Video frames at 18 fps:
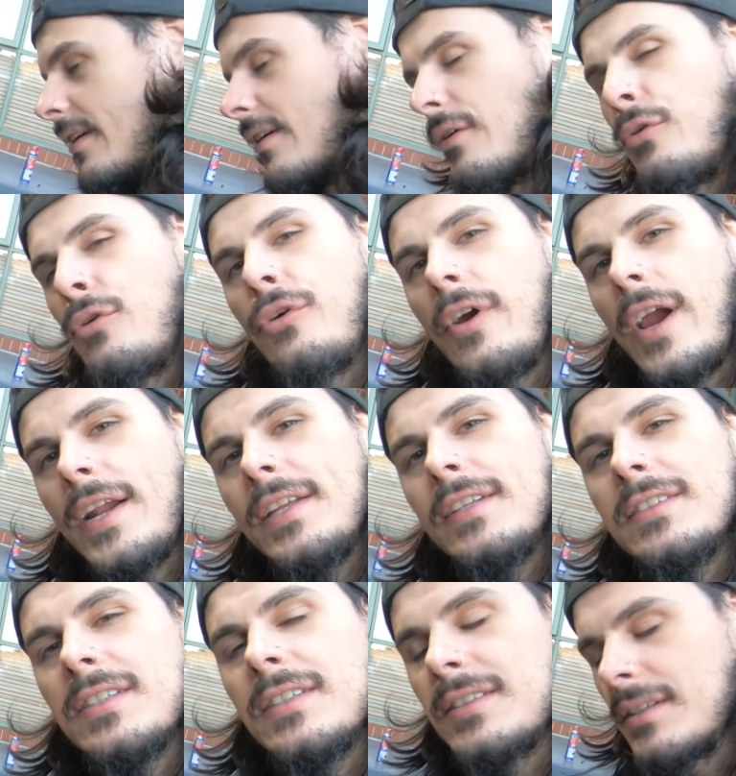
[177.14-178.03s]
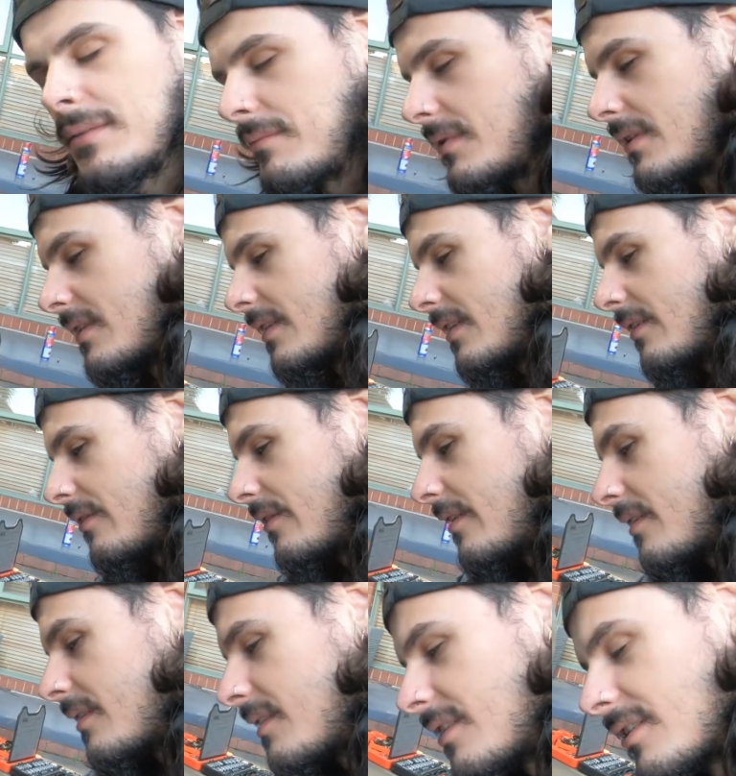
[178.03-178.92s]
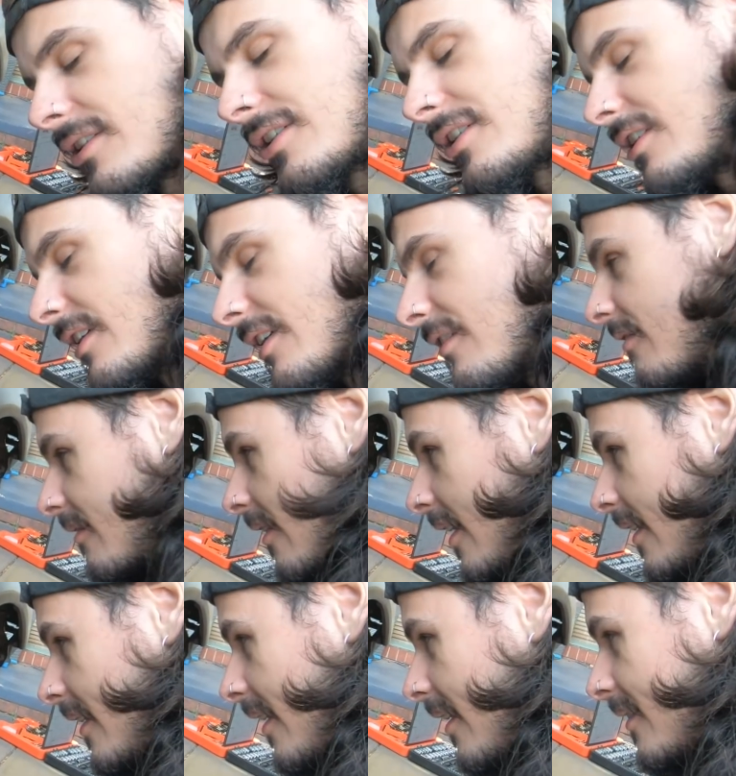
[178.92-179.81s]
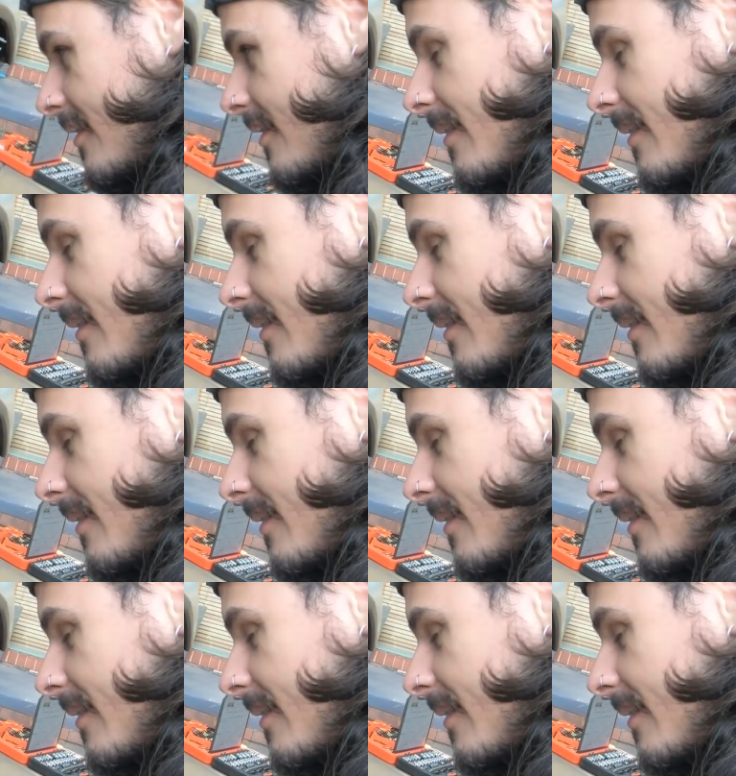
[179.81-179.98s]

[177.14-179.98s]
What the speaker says: I ran into some serious shit right now.